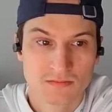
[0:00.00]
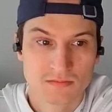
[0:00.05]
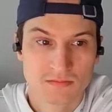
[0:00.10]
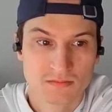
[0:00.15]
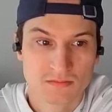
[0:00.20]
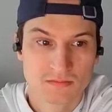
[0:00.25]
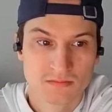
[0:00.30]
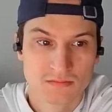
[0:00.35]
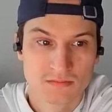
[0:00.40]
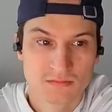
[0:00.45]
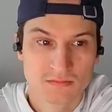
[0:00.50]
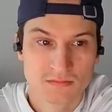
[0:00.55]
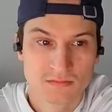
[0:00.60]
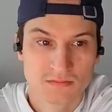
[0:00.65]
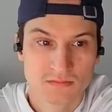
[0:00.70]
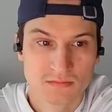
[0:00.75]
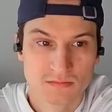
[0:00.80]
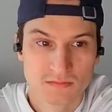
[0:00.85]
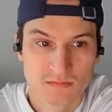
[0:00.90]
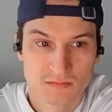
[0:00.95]

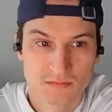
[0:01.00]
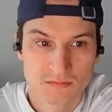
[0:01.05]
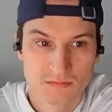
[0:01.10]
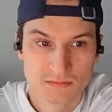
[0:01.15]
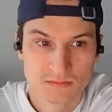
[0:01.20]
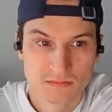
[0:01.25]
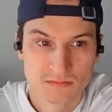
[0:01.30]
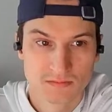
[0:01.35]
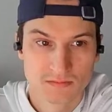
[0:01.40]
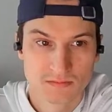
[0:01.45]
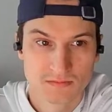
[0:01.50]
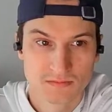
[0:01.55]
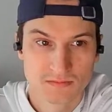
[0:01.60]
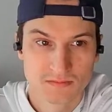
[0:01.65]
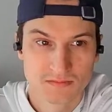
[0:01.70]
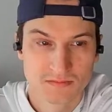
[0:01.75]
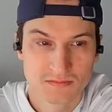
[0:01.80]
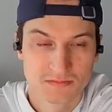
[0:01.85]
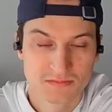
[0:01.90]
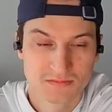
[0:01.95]

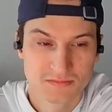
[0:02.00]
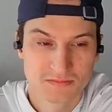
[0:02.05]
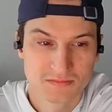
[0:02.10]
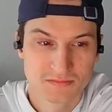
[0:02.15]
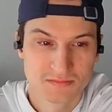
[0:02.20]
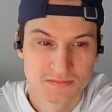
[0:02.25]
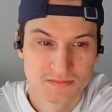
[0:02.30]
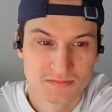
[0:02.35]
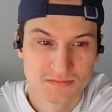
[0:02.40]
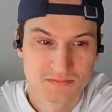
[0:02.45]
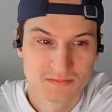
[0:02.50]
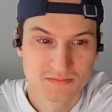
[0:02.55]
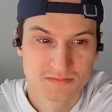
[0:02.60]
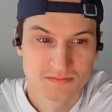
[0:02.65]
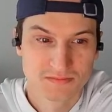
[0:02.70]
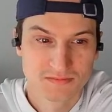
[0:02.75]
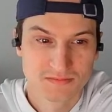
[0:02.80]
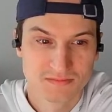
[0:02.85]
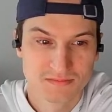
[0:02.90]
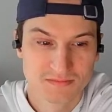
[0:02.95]

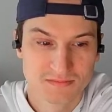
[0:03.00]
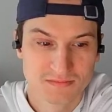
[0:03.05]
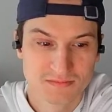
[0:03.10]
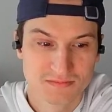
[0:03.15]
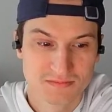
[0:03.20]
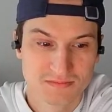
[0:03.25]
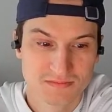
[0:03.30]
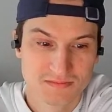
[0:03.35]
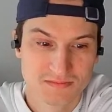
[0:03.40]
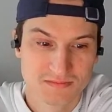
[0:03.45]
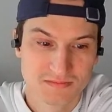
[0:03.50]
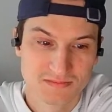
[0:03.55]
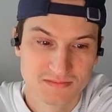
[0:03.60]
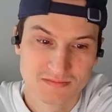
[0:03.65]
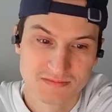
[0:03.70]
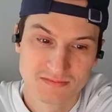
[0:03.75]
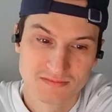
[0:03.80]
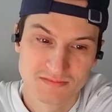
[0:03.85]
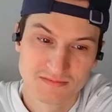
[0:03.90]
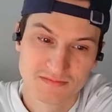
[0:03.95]

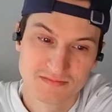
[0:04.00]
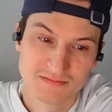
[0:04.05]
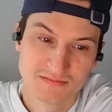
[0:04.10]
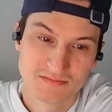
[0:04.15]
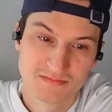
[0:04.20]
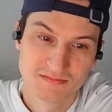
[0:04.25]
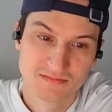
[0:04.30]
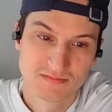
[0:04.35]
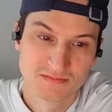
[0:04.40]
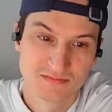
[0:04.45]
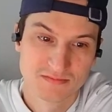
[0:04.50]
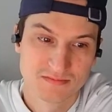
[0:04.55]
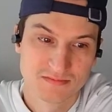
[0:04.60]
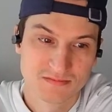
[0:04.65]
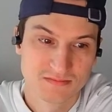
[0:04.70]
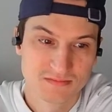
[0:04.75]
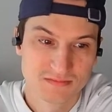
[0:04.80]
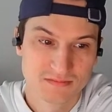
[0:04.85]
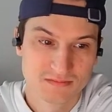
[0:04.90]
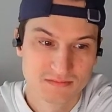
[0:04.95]

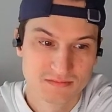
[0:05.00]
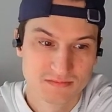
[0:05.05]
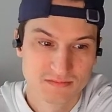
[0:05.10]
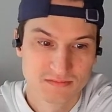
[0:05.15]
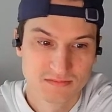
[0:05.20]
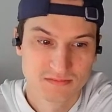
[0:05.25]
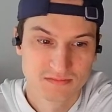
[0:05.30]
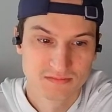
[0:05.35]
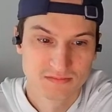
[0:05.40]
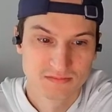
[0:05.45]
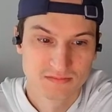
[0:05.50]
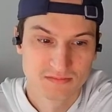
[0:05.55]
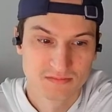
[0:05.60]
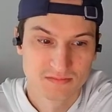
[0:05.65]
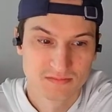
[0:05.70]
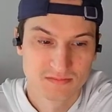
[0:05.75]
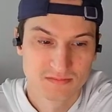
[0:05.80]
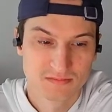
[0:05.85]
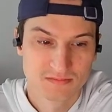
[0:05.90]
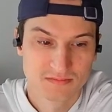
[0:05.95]

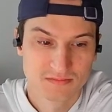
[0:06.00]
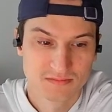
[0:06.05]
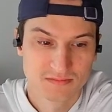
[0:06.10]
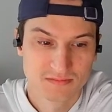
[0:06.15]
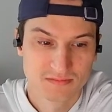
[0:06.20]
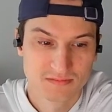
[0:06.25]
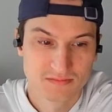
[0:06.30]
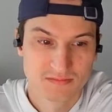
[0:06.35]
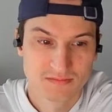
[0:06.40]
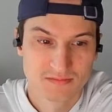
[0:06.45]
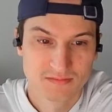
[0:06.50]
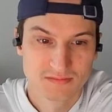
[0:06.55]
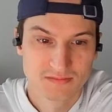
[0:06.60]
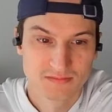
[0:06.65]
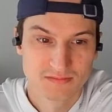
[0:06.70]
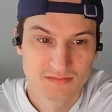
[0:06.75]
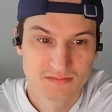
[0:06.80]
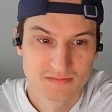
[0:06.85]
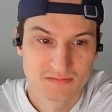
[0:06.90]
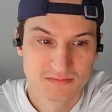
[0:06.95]

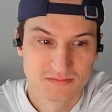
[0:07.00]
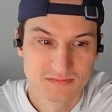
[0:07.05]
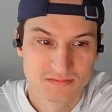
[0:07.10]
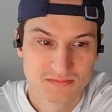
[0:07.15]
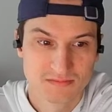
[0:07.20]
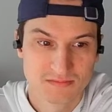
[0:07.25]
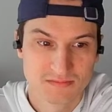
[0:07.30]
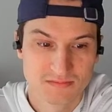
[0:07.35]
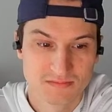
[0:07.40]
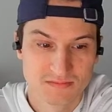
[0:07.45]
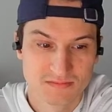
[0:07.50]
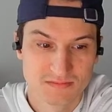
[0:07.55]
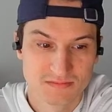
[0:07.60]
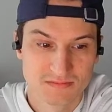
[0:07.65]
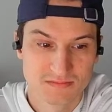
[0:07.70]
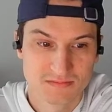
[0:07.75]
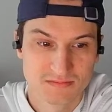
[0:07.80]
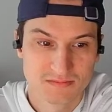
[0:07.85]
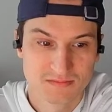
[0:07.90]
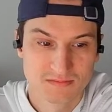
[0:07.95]
[no speech]